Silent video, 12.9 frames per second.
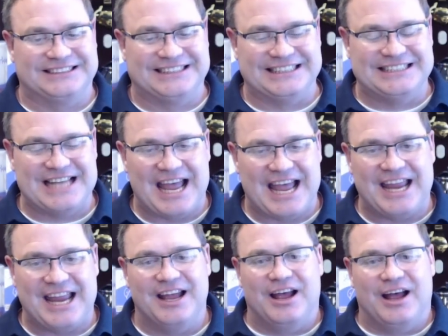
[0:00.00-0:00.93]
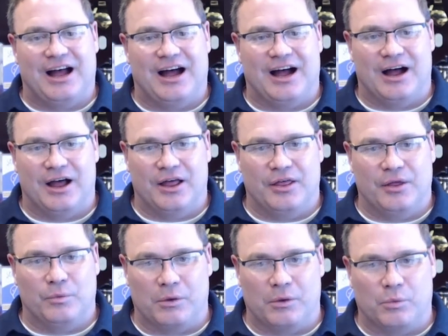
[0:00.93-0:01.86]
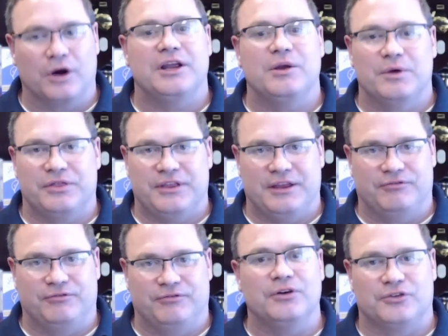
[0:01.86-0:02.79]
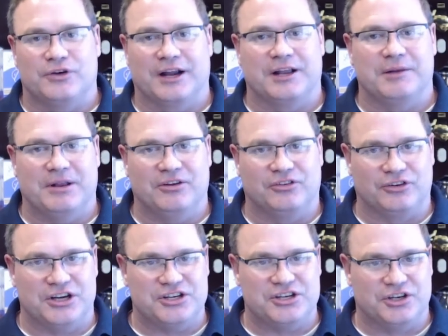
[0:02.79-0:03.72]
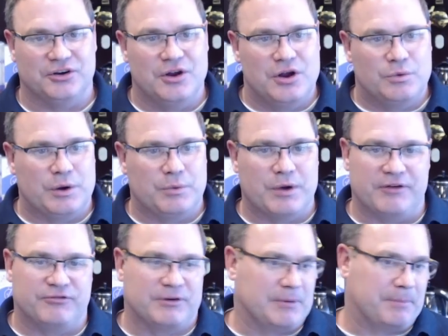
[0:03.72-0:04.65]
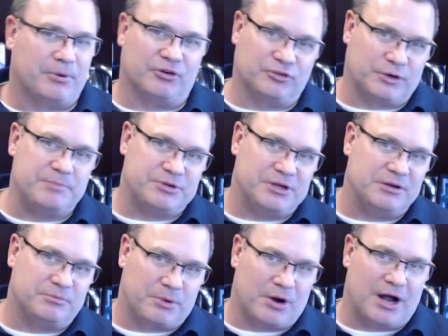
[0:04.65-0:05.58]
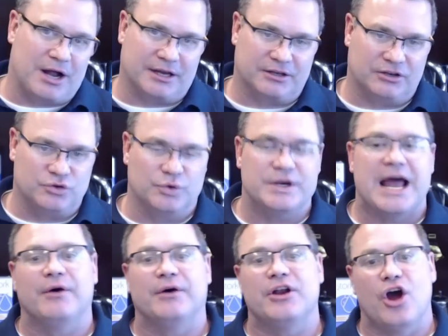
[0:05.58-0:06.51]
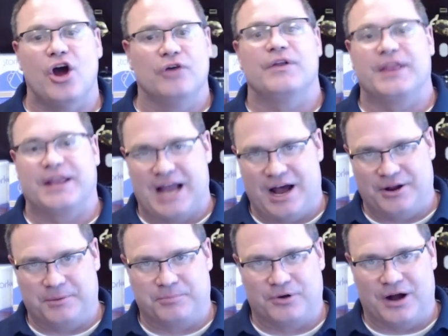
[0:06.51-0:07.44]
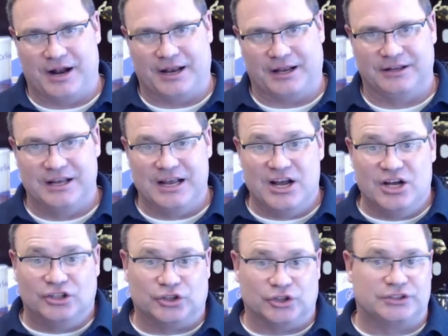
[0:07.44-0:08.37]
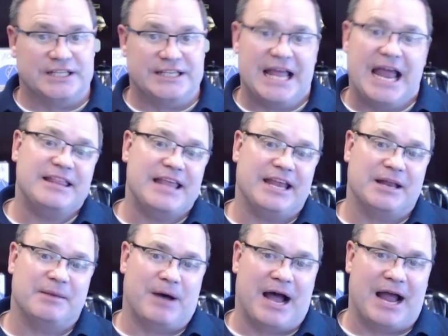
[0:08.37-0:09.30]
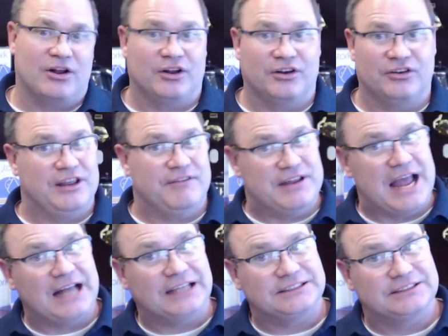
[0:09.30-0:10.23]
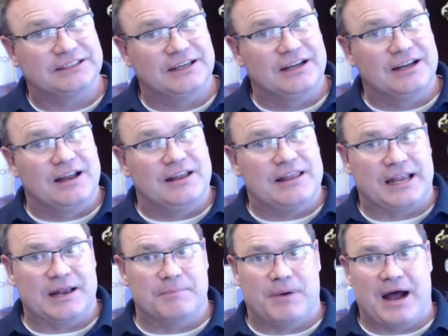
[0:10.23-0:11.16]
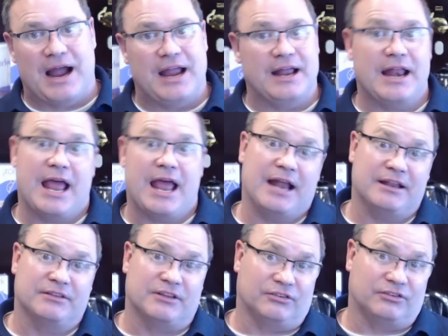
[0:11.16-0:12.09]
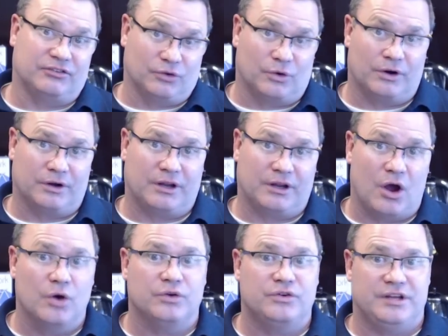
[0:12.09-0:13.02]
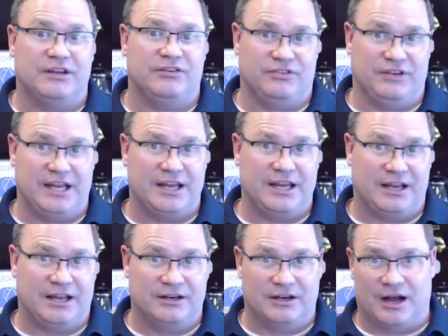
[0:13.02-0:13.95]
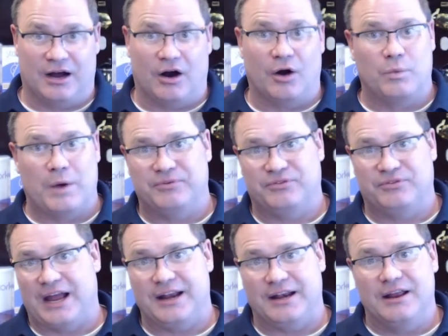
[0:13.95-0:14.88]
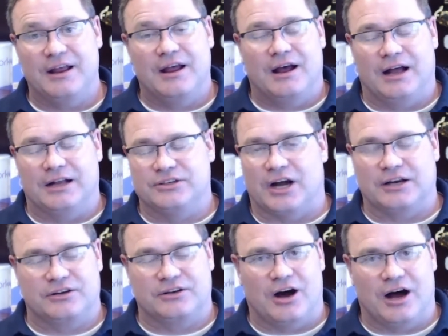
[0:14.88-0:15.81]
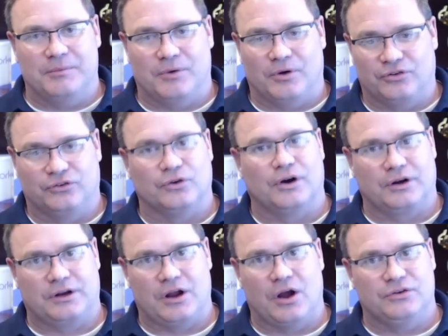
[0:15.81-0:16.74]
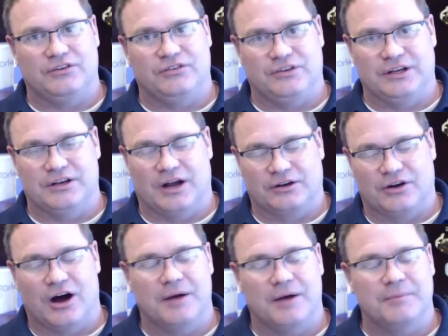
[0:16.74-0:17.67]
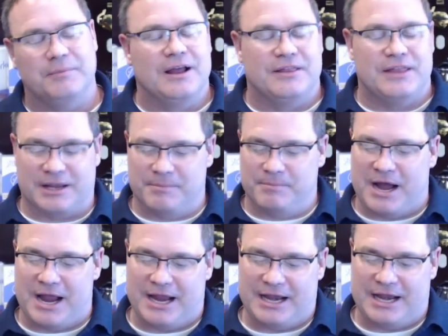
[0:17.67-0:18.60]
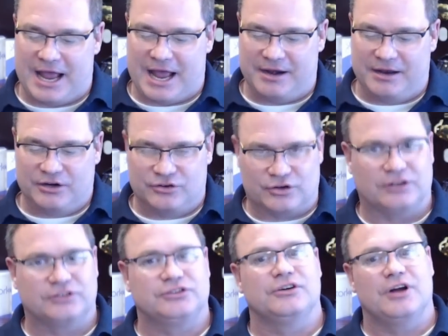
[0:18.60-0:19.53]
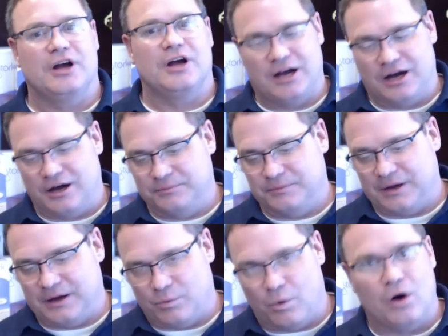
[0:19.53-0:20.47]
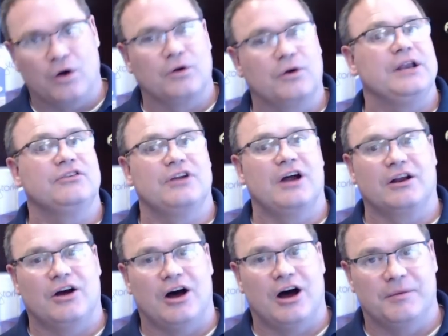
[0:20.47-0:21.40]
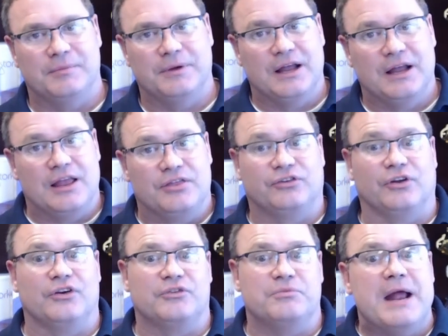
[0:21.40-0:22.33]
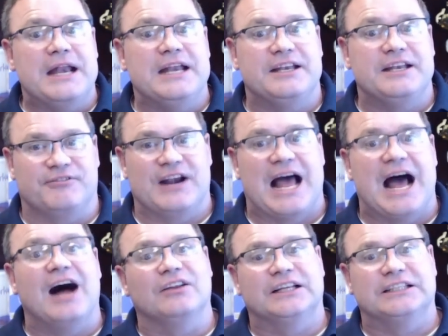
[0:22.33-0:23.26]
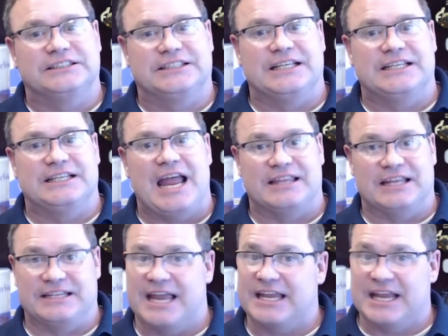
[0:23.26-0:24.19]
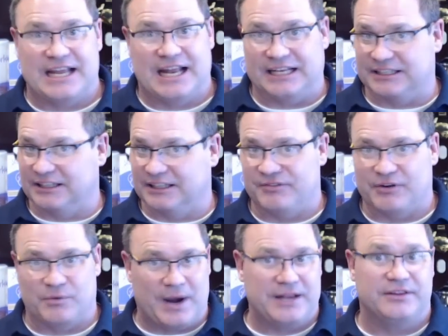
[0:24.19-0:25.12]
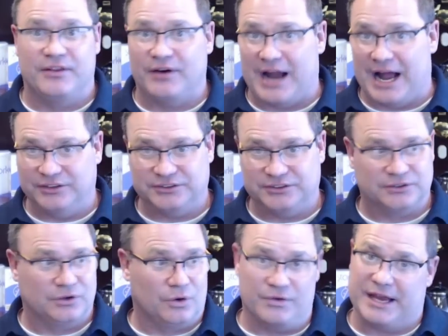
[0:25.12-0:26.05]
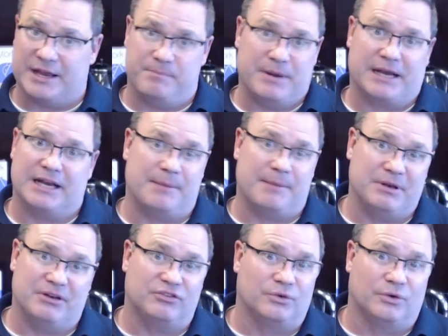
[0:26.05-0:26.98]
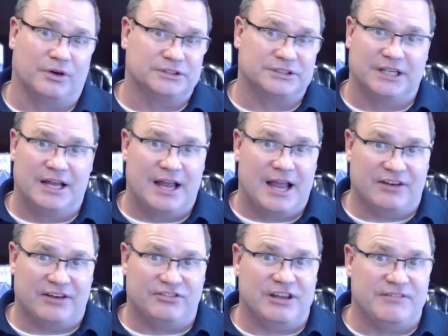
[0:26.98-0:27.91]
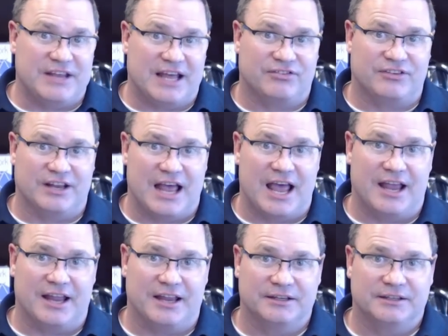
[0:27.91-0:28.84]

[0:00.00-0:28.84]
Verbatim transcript: Today, while working with the Food and Drug Administration, we went from a prescription product to now an over-the-counter product. So today they can buy it on CVS. They can buy it at the Stork OTC, our website, .com or StorkOTC.com. They can buy it at drugstore.com or Walgreens.com. So there's many different outlets today that they can get it delivered right to their house, or they can pick it up in the stores at CVS today.